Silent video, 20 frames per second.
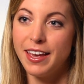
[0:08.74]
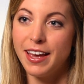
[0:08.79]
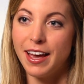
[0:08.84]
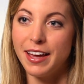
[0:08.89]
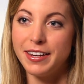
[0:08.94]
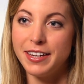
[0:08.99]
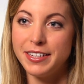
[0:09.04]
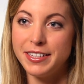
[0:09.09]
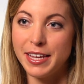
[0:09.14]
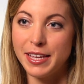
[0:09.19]

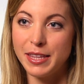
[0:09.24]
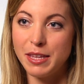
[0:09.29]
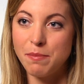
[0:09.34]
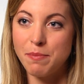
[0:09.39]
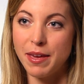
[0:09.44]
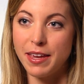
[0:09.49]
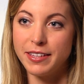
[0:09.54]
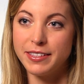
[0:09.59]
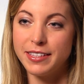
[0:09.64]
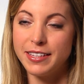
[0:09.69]
On a daily
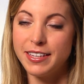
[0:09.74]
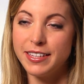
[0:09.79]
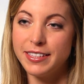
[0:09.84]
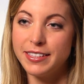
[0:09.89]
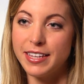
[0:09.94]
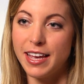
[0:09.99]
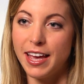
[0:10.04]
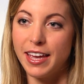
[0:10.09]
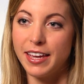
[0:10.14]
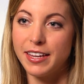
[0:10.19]

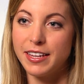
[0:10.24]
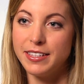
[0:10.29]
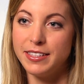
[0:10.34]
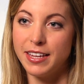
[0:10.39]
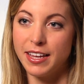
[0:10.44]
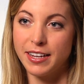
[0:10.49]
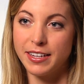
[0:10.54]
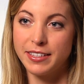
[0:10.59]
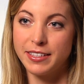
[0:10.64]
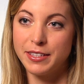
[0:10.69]
basis, I
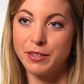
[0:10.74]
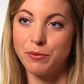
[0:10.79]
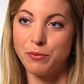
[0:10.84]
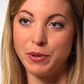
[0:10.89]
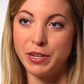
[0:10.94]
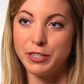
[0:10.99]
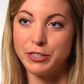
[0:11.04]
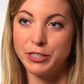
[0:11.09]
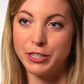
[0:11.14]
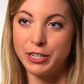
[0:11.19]
conduct
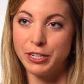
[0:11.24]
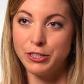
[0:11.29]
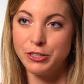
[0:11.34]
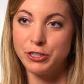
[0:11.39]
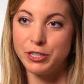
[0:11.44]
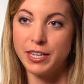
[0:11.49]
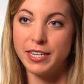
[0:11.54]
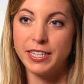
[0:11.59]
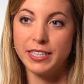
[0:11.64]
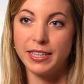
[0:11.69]

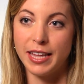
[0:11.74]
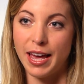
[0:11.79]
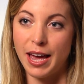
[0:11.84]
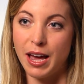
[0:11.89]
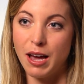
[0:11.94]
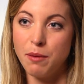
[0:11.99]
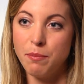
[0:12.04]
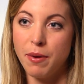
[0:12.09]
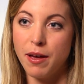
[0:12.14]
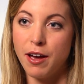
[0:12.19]
research in a
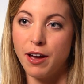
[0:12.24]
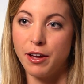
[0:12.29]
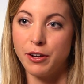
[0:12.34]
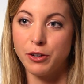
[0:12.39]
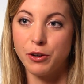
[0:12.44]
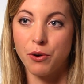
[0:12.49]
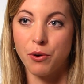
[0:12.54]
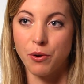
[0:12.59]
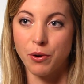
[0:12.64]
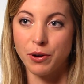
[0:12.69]
lab on
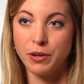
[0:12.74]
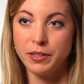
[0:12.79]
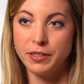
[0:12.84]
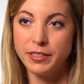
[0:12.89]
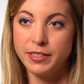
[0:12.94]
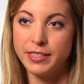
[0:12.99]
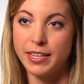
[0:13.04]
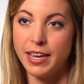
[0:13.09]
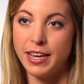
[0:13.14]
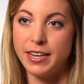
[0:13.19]

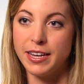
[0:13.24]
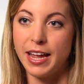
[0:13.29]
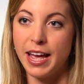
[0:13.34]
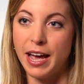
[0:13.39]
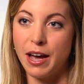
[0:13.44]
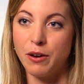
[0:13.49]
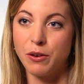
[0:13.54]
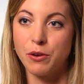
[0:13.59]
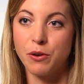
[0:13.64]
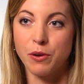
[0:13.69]
corals and
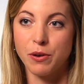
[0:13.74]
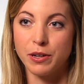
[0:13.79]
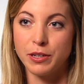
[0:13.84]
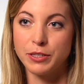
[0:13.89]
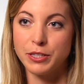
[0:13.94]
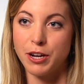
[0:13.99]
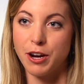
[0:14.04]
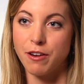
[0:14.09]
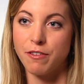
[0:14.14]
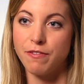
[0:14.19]
how
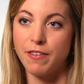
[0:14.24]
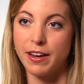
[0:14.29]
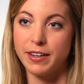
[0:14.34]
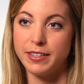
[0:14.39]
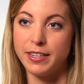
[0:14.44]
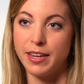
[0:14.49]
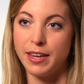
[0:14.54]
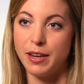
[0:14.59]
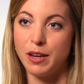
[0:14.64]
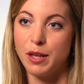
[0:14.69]
corals are
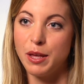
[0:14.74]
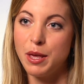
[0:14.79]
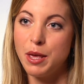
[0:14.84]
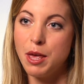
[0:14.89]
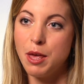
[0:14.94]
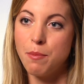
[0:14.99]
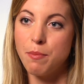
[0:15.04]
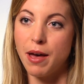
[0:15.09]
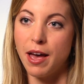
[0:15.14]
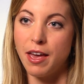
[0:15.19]
affected
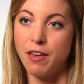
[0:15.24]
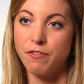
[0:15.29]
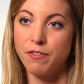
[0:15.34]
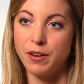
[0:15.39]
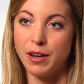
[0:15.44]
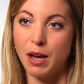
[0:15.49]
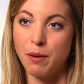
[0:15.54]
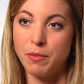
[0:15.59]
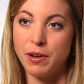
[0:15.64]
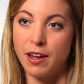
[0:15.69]
by a
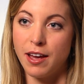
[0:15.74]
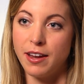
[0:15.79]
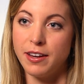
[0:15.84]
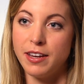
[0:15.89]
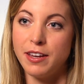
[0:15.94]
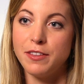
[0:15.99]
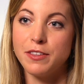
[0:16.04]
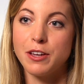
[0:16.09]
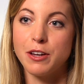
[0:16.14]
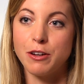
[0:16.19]
phenomenon
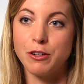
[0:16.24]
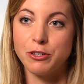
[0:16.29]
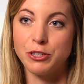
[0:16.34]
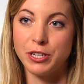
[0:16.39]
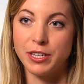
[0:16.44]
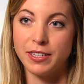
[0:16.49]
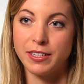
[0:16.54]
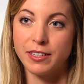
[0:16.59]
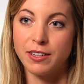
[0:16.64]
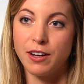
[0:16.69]
in the
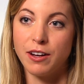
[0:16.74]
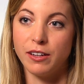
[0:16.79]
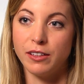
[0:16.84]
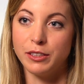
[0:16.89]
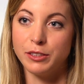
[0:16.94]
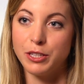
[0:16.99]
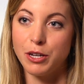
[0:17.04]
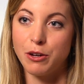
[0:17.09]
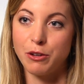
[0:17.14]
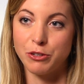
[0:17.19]
ocean
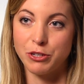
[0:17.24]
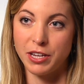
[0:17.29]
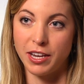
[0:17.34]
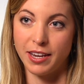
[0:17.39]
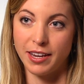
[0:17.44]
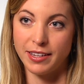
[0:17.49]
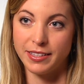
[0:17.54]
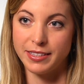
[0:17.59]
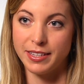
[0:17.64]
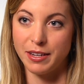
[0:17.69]
called
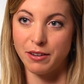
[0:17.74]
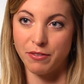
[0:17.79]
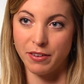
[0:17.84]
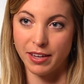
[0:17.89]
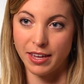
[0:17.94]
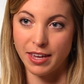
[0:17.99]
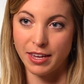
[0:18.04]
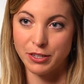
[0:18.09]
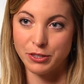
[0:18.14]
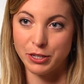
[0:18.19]
ocean
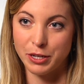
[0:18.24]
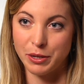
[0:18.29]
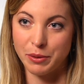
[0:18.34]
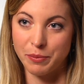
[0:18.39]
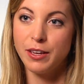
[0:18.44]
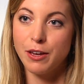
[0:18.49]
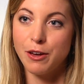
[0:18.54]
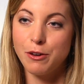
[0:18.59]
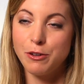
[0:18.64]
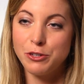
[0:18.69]
acidification.
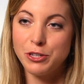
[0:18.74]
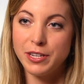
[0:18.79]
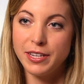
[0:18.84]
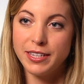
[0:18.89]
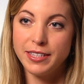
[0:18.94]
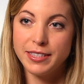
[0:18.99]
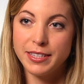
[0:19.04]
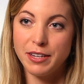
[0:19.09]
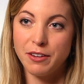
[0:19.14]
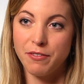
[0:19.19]
Ocean
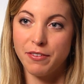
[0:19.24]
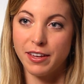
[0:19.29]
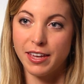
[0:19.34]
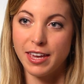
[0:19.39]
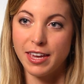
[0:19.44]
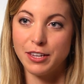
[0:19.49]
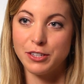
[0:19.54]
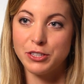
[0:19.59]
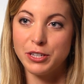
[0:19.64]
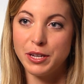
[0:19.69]

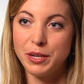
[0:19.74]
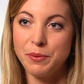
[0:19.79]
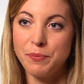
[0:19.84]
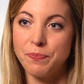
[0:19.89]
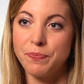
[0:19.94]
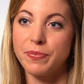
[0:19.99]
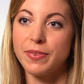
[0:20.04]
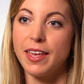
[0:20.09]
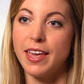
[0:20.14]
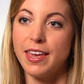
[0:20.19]
acidification
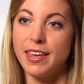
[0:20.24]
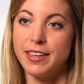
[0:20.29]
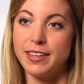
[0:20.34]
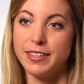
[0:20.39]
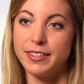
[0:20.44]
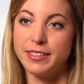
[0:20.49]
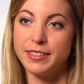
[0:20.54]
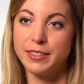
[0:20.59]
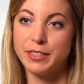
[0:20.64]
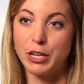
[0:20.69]

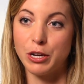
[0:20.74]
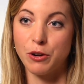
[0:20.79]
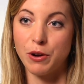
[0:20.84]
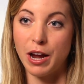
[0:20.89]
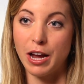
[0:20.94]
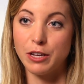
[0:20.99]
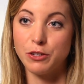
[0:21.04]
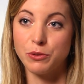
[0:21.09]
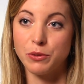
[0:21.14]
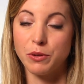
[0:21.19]
is the
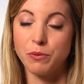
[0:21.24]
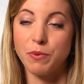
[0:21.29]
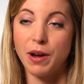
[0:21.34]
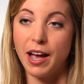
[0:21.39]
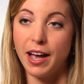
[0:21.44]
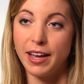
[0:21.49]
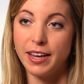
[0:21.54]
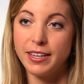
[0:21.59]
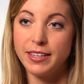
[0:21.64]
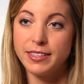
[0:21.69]
gradual
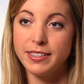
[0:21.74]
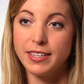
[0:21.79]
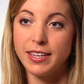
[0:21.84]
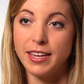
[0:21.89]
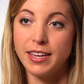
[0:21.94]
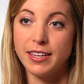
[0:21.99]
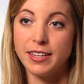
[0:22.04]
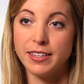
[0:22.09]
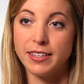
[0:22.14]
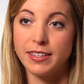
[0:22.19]
rise
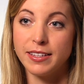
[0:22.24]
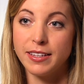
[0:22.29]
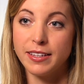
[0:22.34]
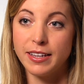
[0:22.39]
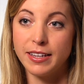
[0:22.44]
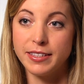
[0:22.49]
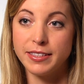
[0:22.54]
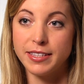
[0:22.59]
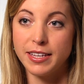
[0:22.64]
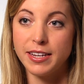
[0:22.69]
in
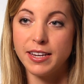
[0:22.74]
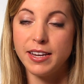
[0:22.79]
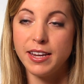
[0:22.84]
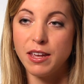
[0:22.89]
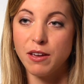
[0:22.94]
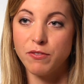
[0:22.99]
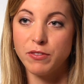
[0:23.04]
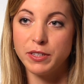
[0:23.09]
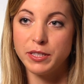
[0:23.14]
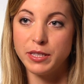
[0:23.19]

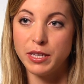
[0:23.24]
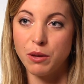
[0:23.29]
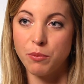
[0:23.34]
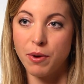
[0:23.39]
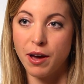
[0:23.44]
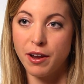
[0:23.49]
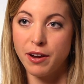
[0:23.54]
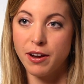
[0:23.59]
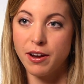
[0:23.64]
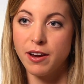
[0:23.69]
acidity of the
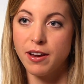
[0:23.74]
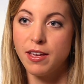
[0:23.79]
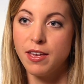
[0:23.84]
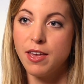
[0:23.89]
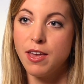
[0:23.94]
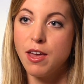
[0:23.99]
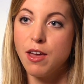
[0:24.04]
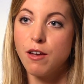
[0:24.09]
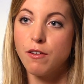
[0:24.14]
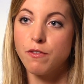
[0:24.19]
seawater
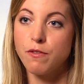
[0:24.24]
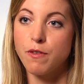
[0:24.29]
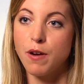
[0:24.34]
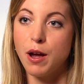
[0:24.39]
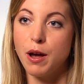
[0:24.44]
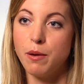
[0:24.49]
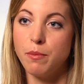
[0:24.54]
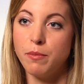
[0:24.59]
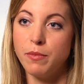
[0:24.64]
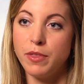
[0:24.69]

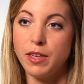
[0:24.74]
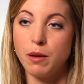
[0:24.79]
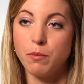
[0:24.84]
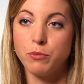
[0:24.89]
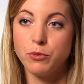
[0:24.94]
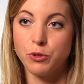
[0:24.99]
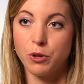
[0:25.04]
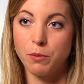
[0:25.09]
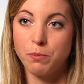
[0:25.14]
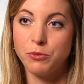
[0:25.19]
from the
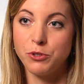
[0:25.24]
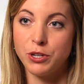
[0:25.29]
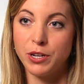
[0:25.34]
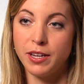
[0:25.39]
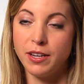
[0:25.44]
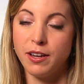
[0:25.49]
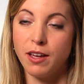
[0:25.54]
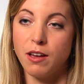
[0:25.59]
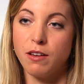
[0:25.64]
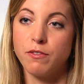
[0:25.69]

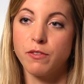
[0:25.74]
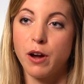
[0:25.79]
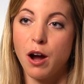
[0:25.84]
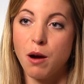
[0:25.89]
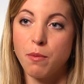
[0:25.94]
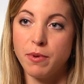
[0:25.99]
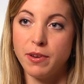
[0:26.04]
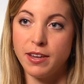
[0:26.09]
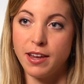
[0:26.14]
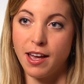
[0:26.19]
absorption of
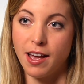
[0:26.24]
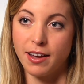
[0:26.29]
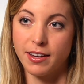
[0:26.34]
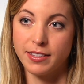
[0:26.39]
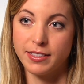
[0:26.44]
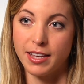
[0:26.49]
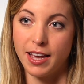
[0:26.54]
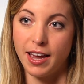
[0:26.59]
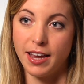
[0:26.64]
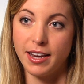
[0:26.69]
carbon
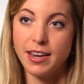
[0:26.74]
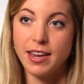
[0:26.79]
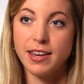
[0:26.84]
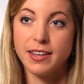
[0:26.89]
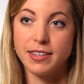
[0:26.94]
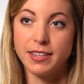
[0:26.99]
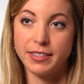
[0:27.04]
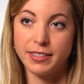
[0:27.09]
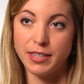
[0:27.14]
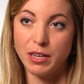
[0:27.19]
dioxide
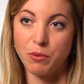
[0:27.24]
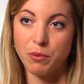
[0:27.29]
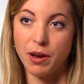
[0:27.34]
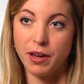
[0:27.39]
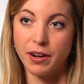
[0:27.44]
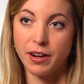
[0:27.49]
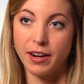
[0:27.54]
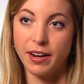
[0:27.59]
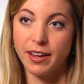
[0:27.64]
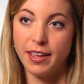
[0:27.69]
into
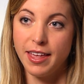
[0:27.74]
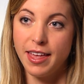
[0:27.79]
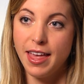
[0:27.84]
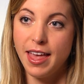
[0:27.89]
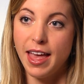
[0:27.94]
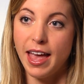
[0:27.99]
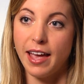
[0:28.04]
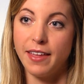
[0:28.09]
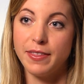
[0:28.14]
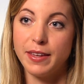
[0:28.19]
seawater,
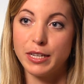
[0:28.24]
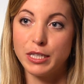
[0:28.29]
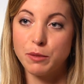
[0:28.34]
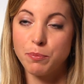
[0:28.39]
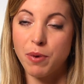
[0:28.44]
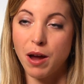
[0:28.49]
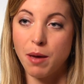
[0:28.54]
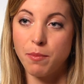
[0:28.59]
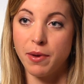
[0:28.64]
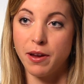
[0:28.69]
and that's
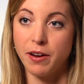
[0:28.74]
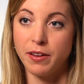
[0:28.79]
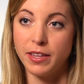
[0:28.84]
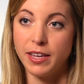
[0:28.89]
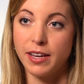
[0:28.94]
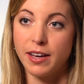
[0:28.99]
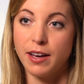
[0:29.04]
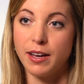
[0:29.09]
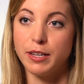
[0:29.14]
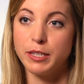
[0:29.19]
primarily
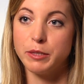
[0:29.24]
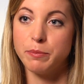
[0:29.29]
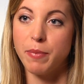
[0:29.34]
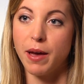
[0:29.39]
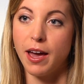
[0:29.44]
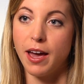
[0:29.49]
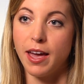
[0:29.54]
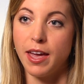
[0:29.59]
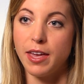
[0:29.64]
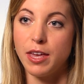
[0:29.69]
caused
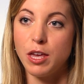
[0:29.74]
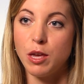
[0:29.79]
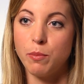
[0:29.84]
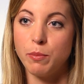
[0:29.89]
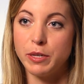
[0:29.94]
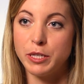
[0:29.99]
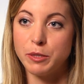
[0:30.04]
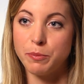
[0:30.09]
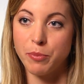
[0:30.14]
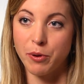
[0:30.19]
by
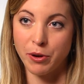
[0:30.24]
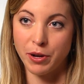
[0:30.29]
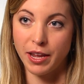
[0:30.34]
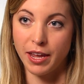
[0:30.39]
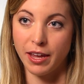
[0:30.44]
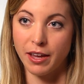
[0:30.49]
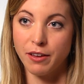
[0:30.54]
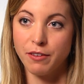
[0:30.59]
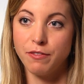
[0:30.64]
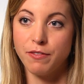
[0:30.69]
humans
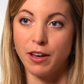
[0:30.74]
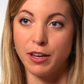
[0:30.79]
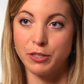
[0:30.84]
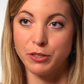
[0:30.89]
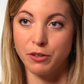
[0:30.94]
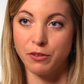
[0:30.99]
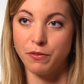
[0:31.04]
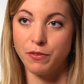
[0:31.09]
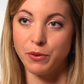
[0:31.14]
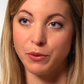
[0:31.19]
burning
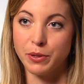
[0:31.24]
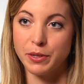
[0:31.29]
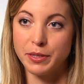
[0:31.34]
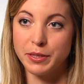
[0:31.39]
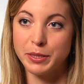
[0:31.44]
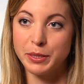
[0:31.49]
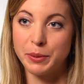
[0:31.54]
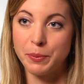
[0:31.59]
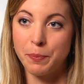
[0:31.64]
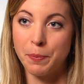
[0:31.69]
fossil
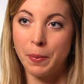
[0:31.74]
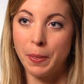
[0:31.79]
fuels.